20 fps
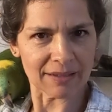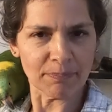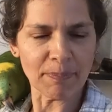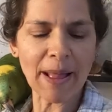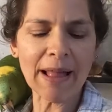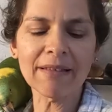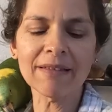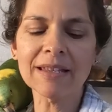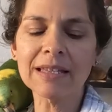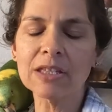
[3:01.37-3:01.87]

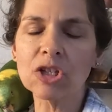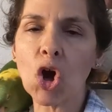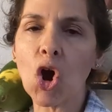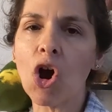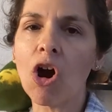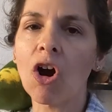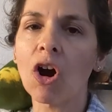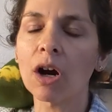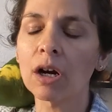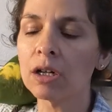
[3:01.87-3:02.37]
Pellets
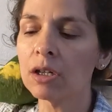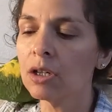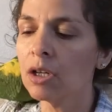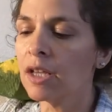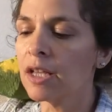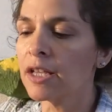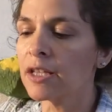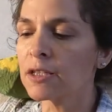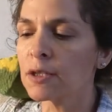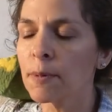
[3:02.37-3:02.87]
are
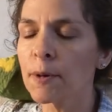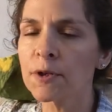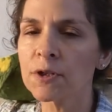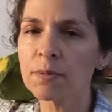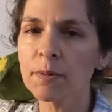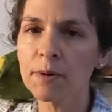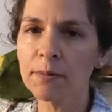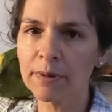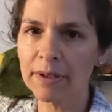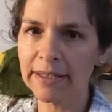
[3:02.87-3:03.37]
supposed to be
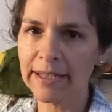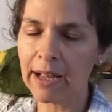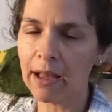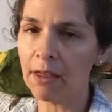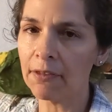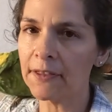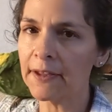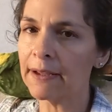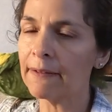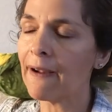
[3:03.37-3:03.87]
really
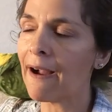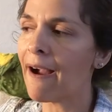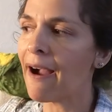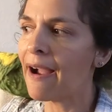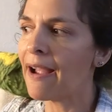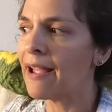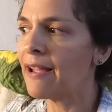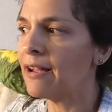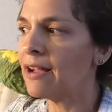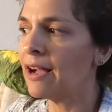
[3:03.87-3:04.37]
healthy. I
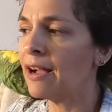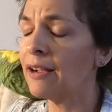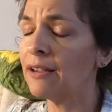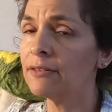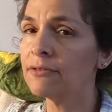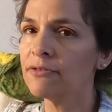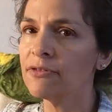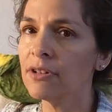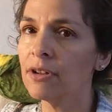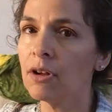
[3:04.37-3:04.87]
have,
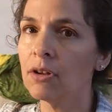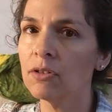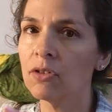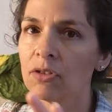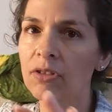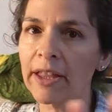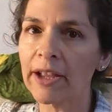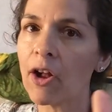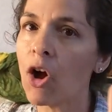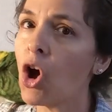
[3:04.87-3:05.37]

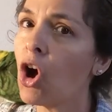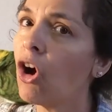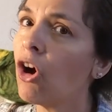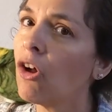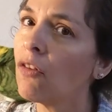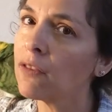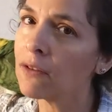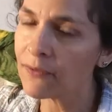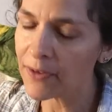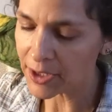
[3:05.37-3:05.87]
like all
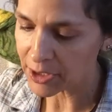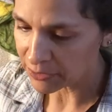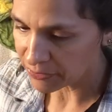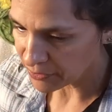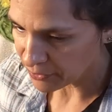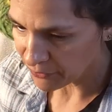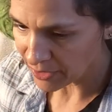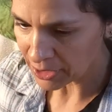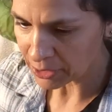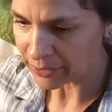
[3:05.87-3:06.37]
of the
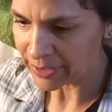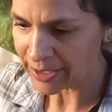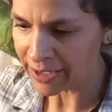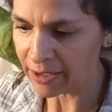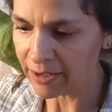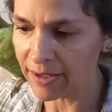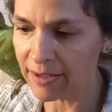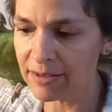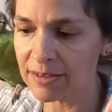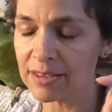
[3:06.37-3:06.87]

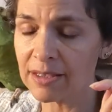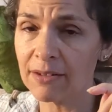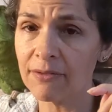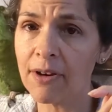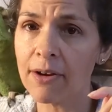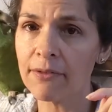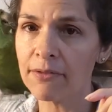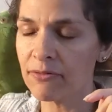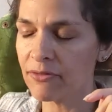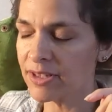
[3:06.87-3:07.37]
veterinarians that I've ever
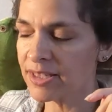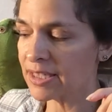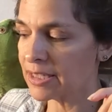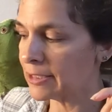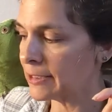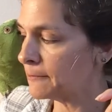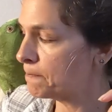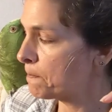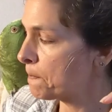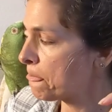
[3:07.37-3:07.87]
visited,
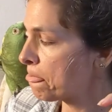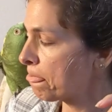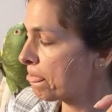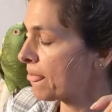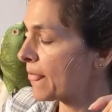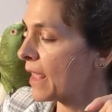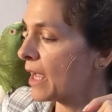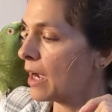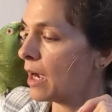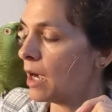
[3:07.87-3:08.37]

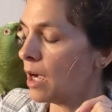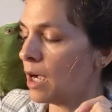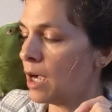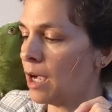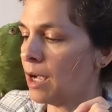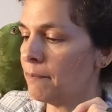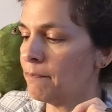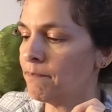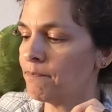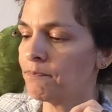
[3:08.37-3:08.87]

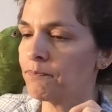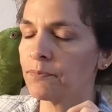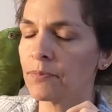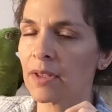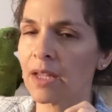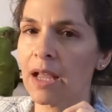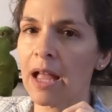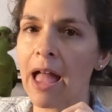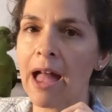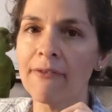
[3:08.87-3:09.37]

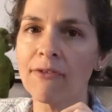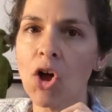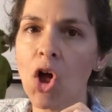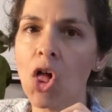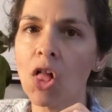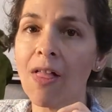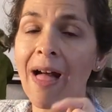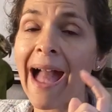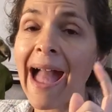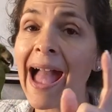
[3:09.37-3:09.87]
have
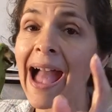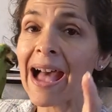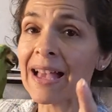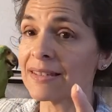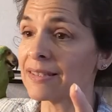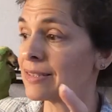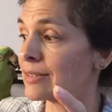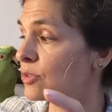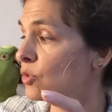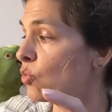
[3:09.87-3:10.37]
all
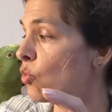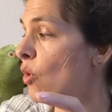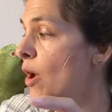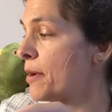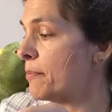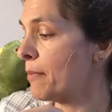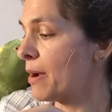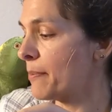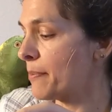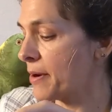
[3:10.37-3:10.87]
asked what
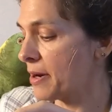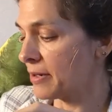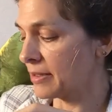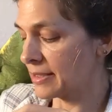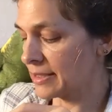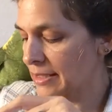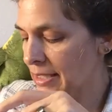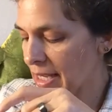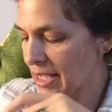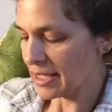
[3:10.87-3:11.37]
my parrot's
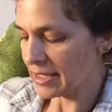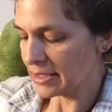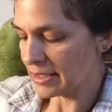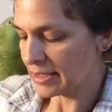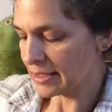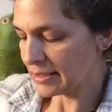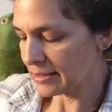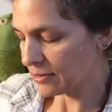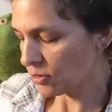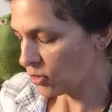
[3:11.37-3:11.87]
diet is.
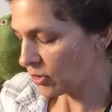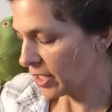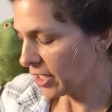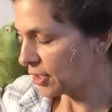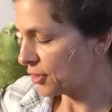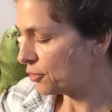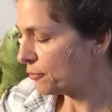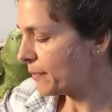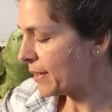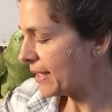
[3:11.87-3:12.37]
Okay, you're
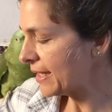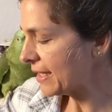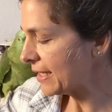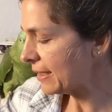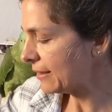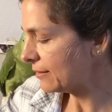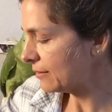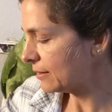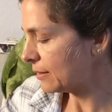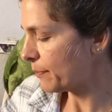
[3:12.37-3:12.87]
making
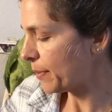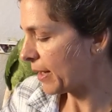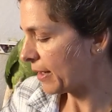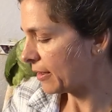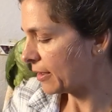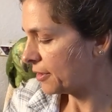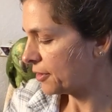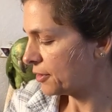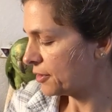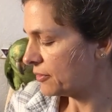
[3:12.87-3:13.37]
the parrot
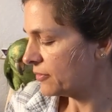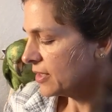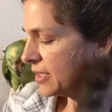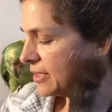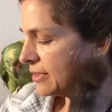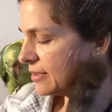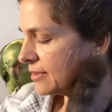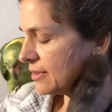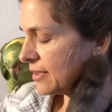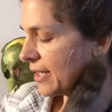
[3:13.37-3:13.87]

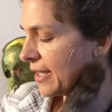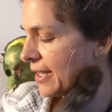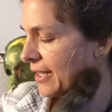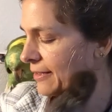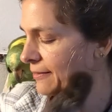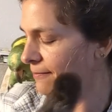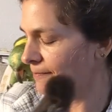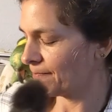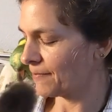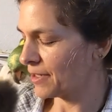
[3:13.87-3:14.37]
nervous,
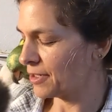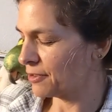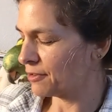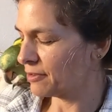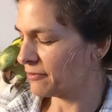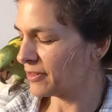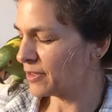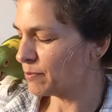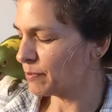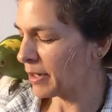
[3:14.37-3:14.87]
and a
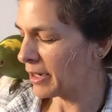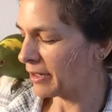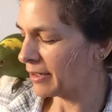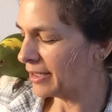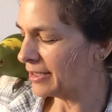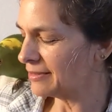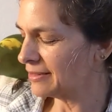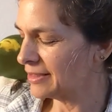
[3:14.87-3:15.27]
nervous parrot